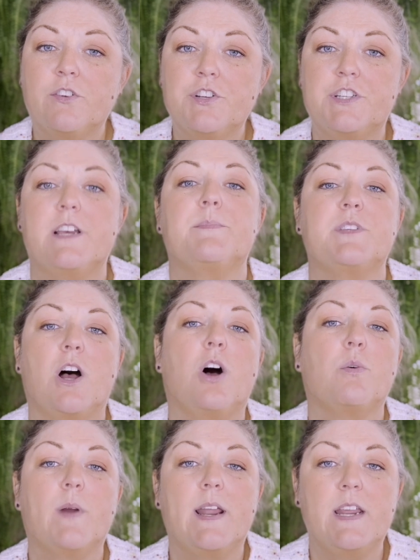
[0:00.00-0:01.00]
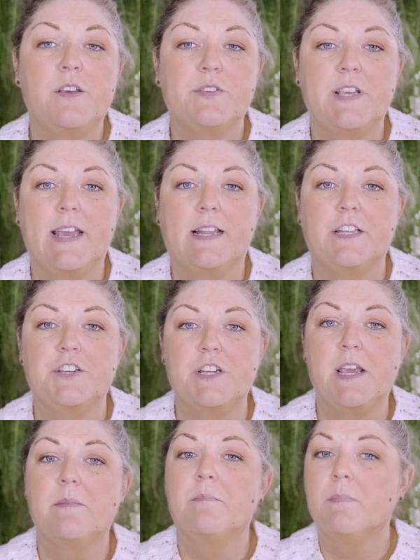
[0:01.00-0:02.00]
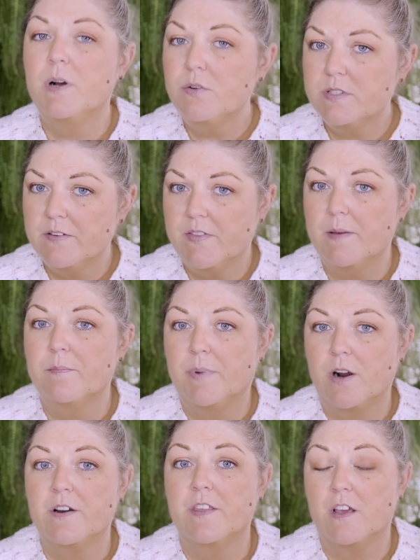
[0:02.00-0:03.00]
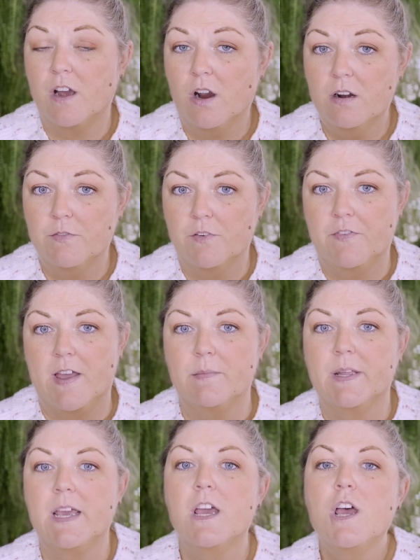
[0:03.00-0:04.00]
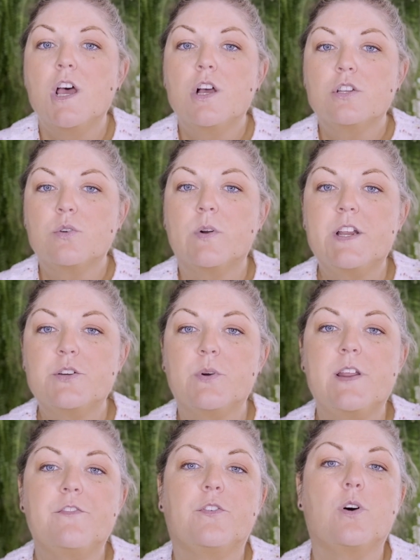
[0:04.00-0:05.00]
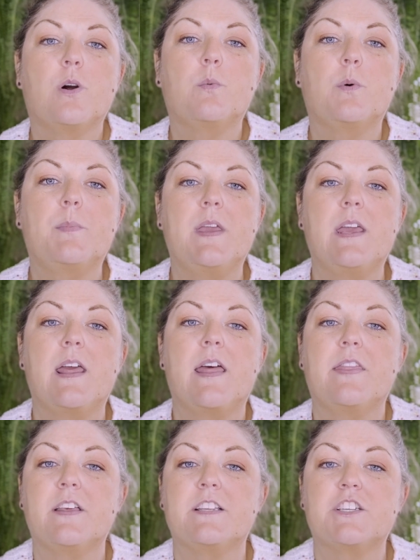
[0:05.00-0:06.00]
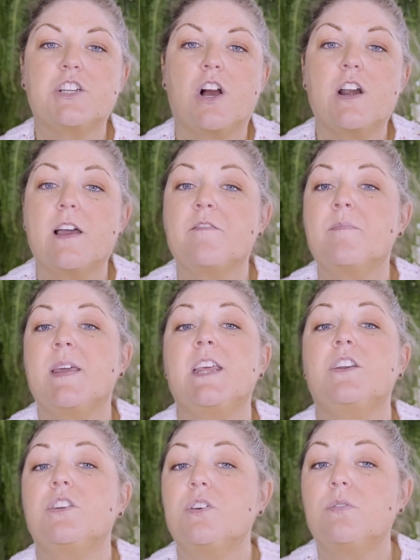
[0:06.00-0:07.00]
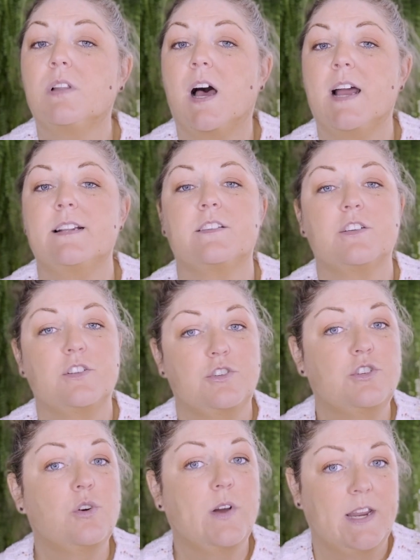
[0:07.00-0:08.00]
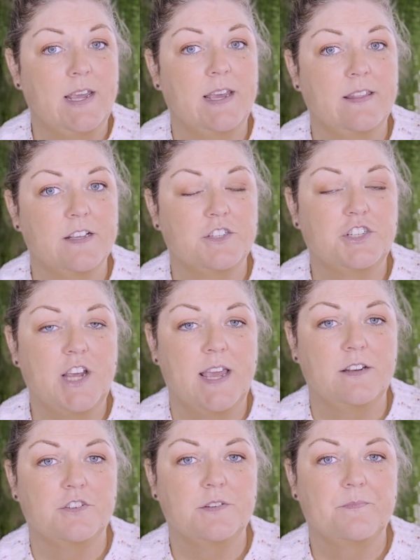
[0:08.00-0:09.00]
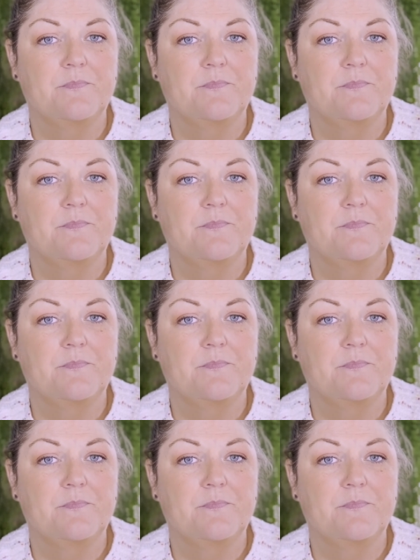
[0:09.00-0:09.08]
ships already using LNG, most of them part of the Carnival family, 2024 will be the start of many new lines joining in this change.